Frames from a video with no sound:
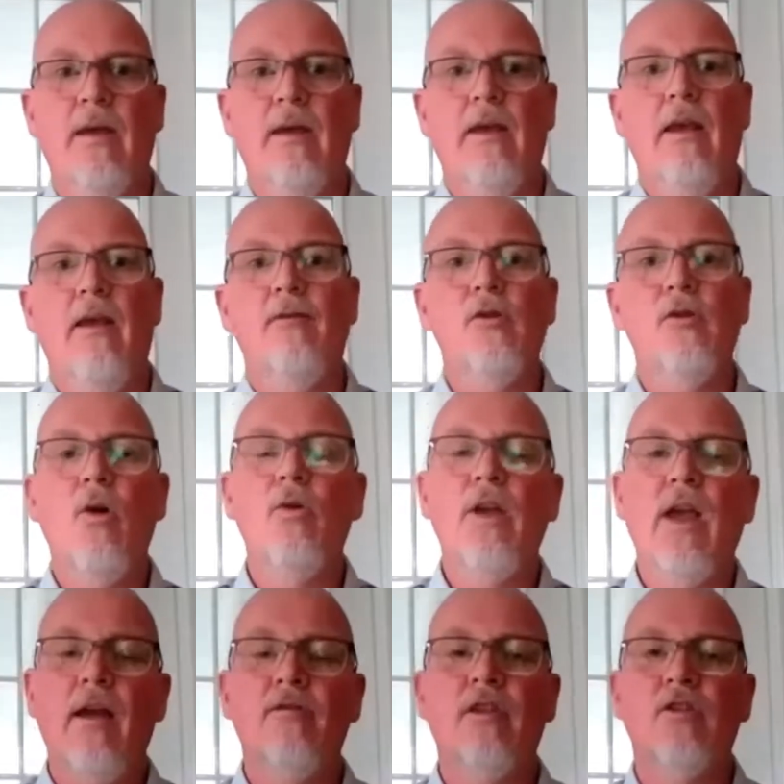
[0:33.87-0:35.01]
If you don't
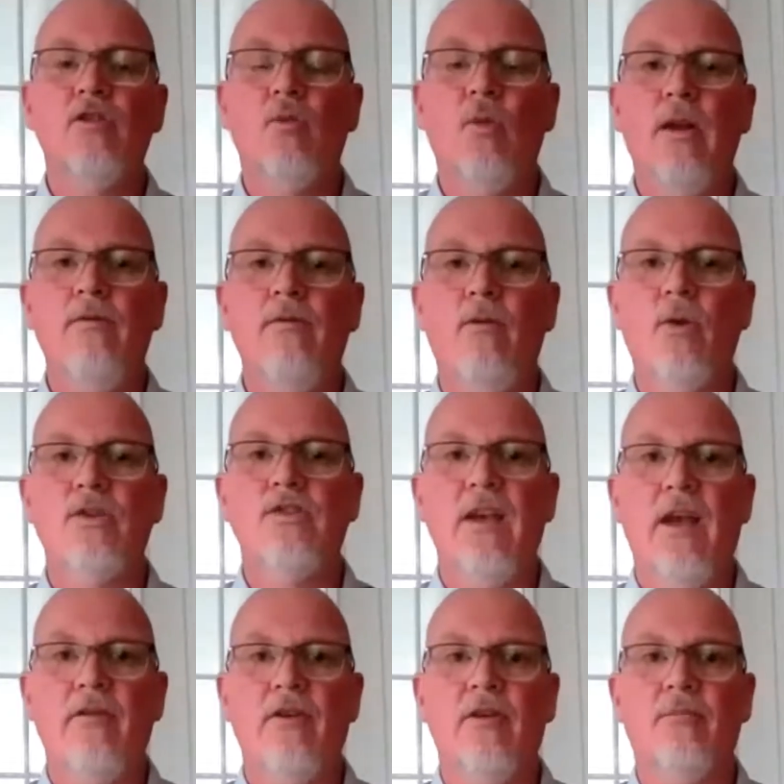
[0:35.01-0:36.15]
have the
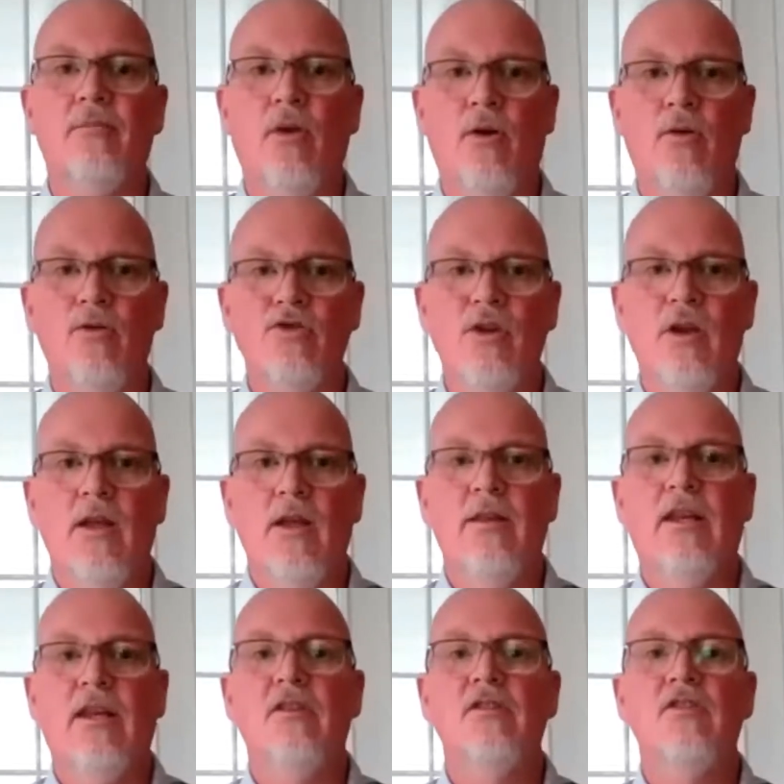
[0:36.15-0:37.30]
24/7 approach,
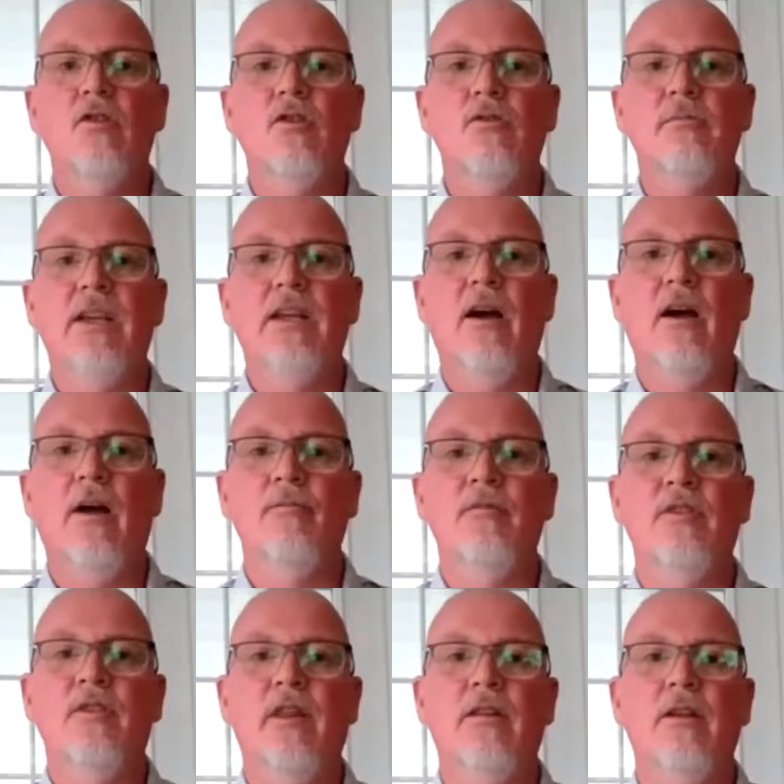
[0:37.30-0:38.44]
the concern
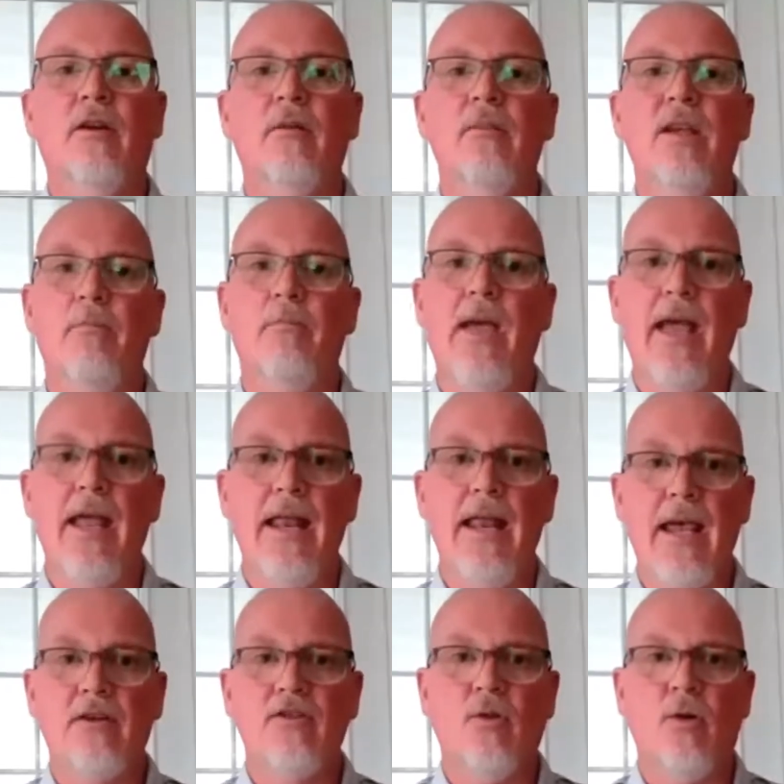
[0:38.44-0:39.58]
becomes that there can be a bad
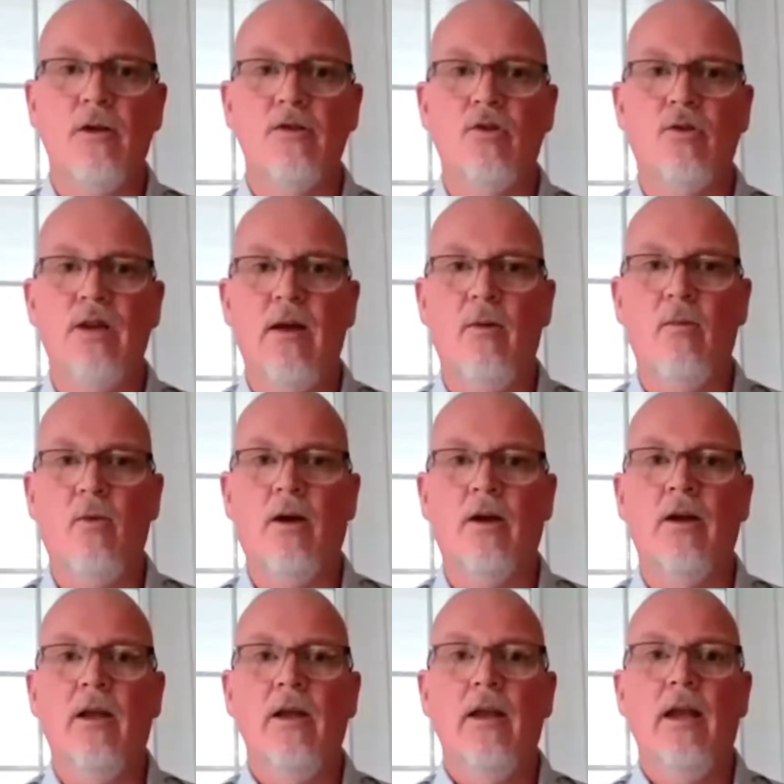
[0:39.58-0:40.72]
actor on your
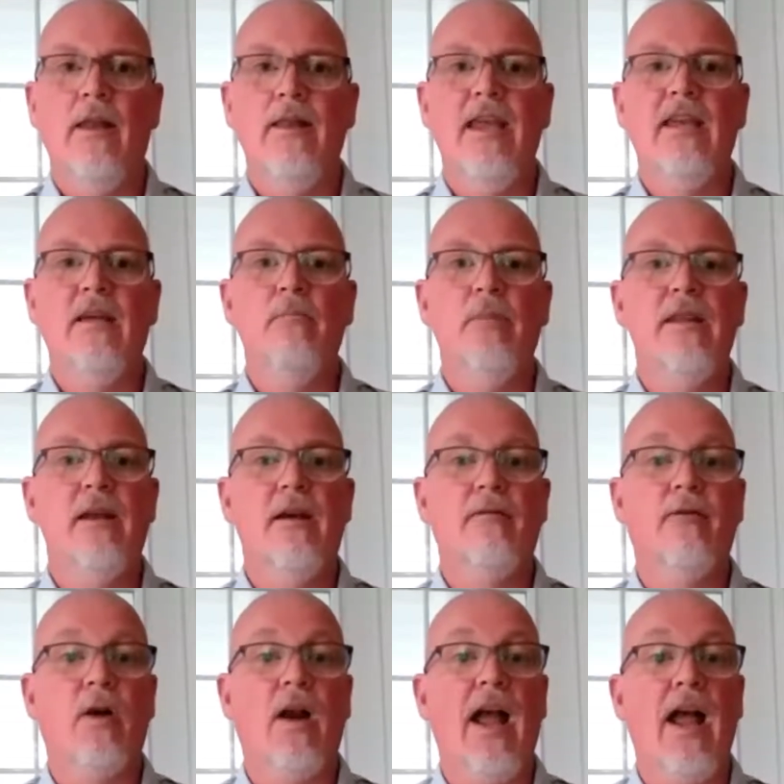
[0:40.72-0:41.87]
network and they can be there
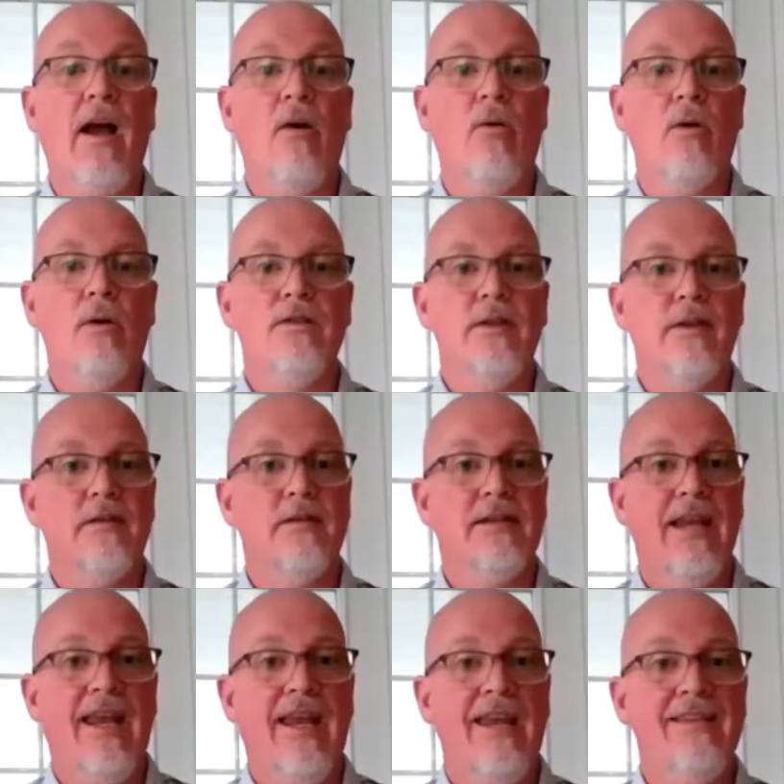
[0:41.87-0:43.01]
for hours,
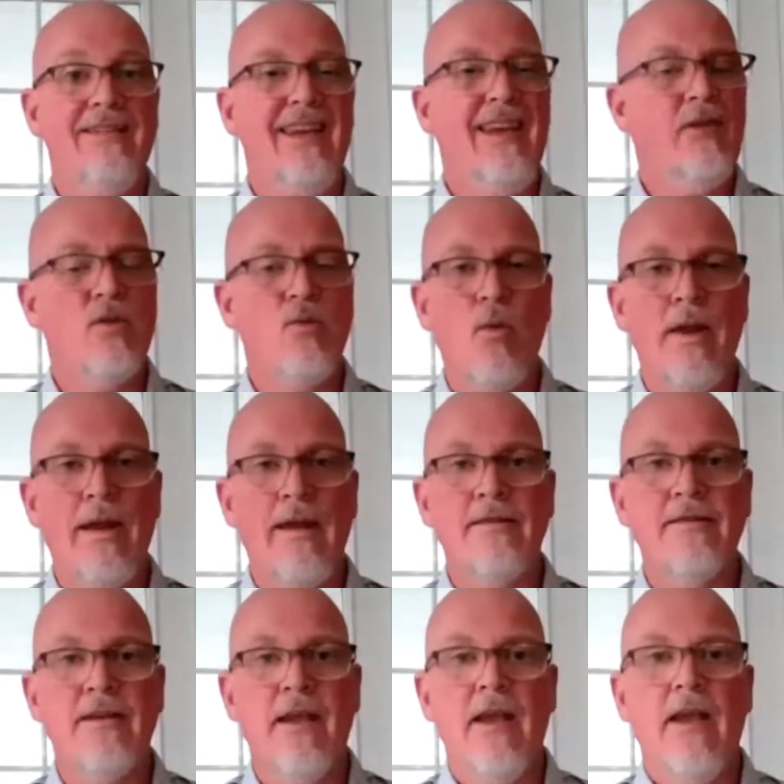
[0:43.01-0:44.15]
days, even
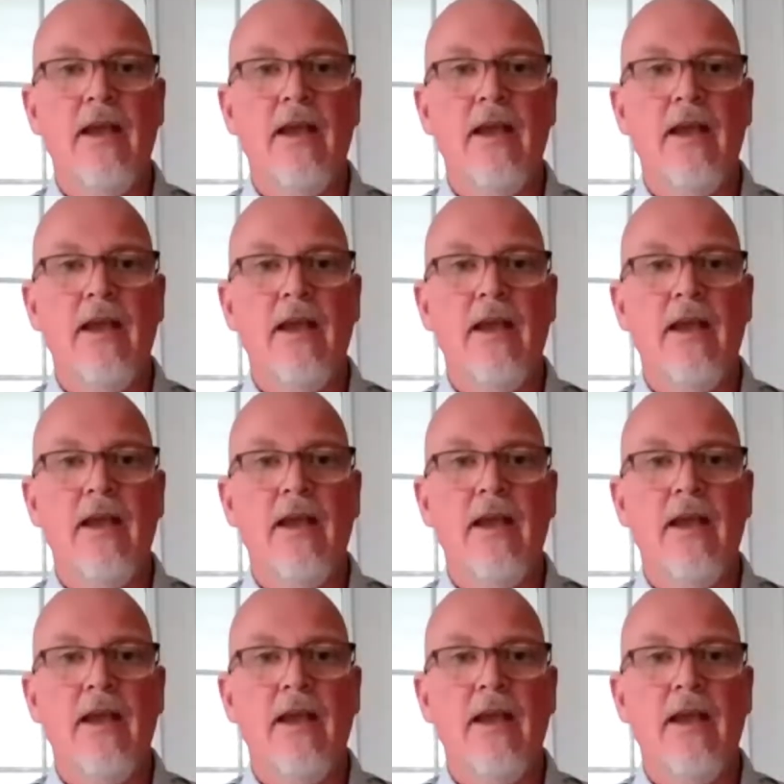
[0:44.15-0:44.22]
weeks.